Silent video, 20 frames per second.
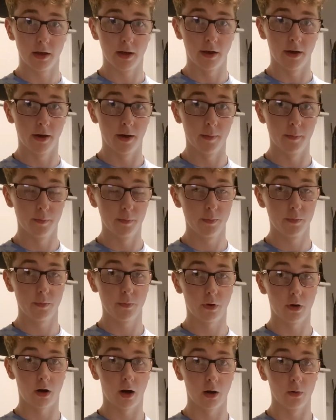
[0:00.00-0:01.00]

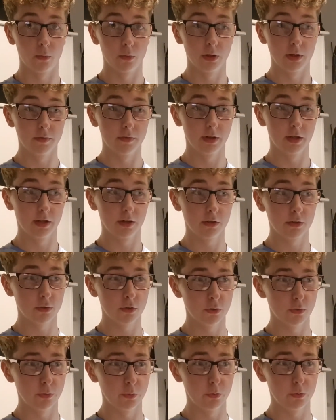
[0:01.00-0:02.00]
I will leave a link
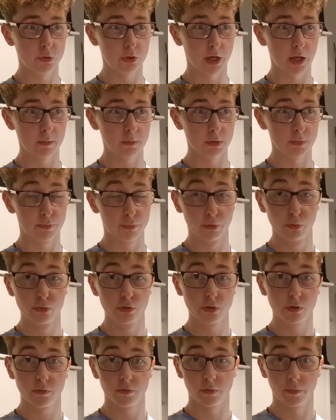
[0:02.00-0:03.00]
to James
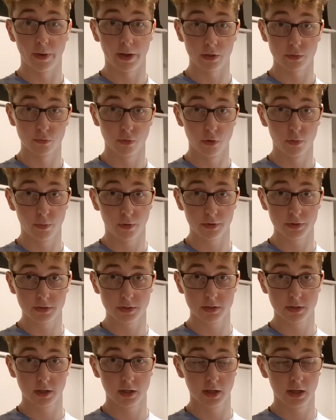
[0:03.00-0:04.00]
Bruton from X
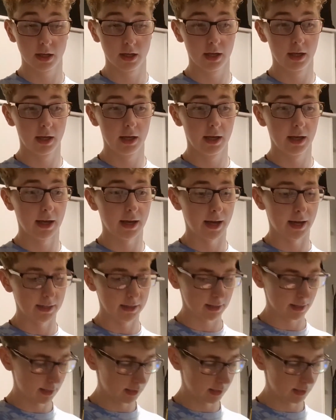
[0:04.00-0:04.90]
Robots, and